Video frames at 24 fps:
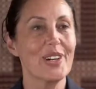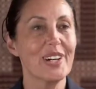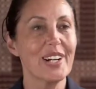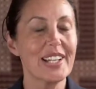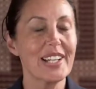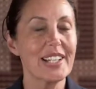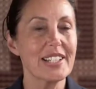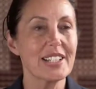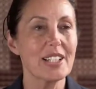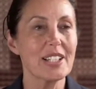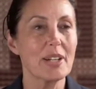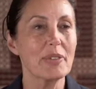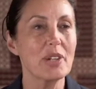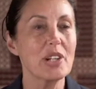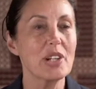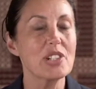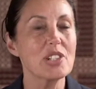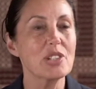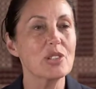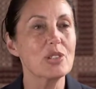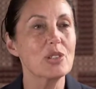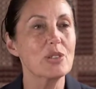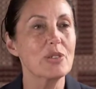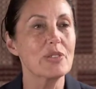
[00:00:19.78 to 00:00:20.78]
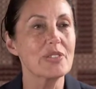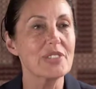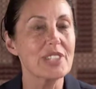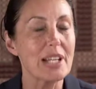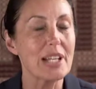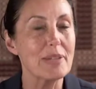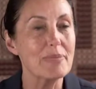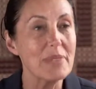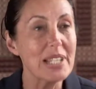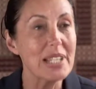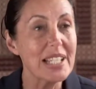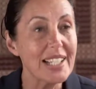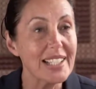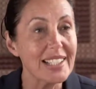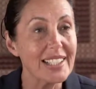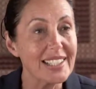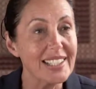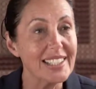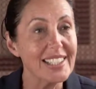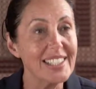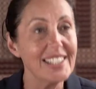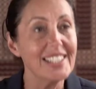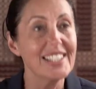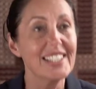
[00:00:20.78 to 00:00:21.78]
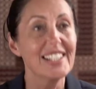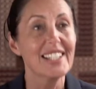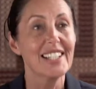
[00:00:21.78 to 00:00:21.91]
I ended up going to court with Dun Mihaka,